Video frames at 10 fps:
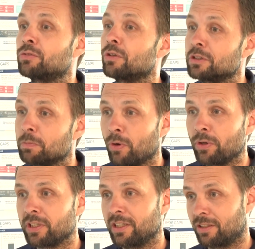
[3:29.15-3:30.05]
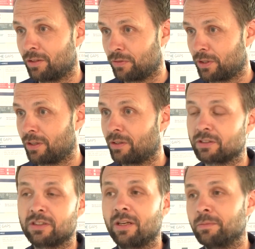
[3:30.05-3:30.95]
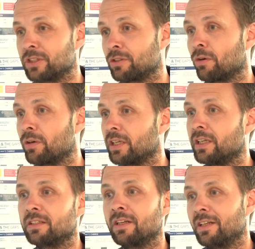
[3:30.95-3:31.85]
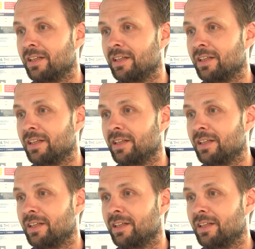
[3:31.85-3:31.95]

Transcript: transporting it over a long time, storing it,